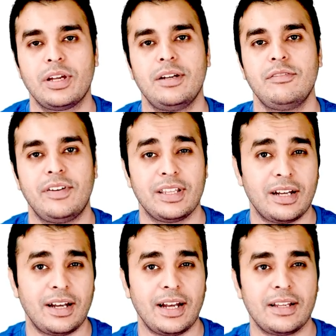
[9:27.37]
can do
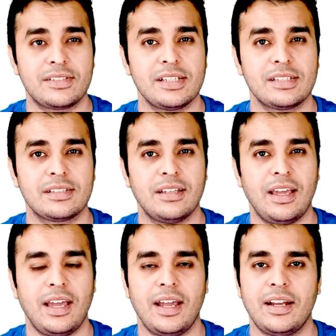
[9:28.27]
further analysis
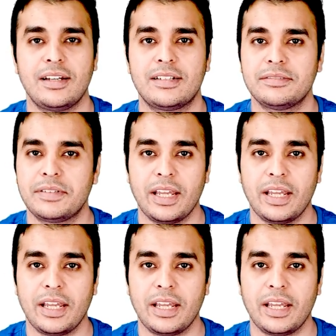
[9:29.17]
and